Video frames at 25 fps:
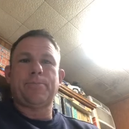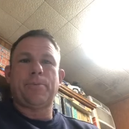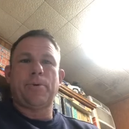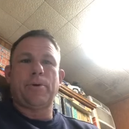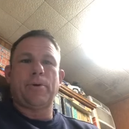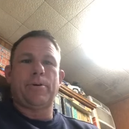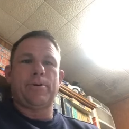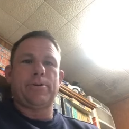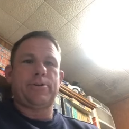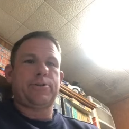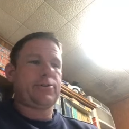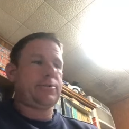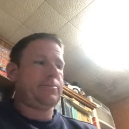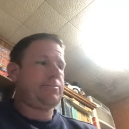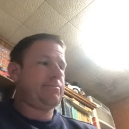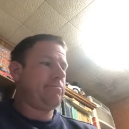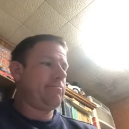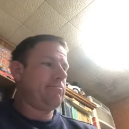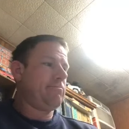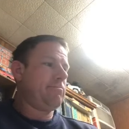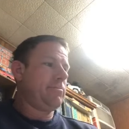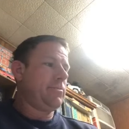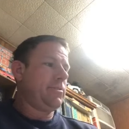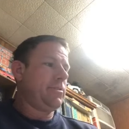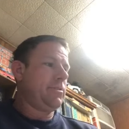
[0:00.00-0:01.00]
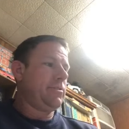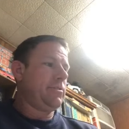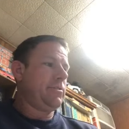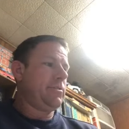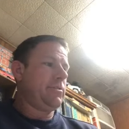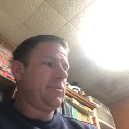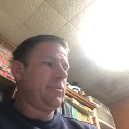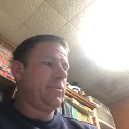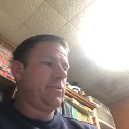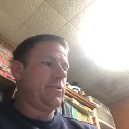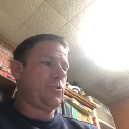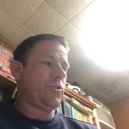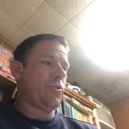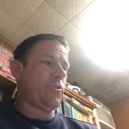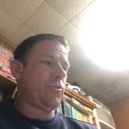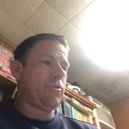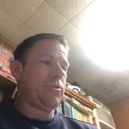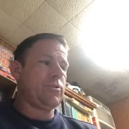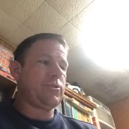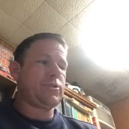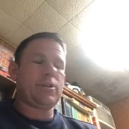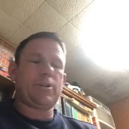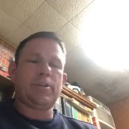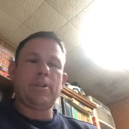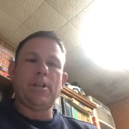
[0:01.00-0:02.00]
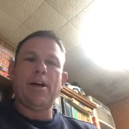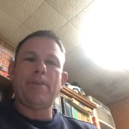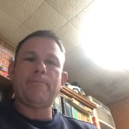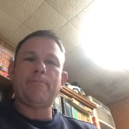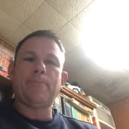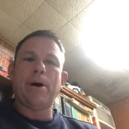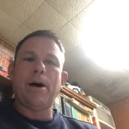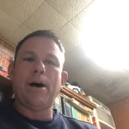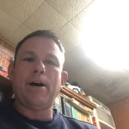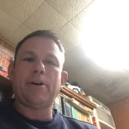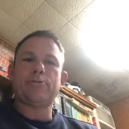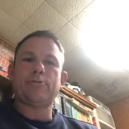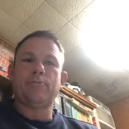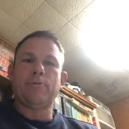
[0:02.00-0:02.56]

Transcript: parts. Doors, glove box,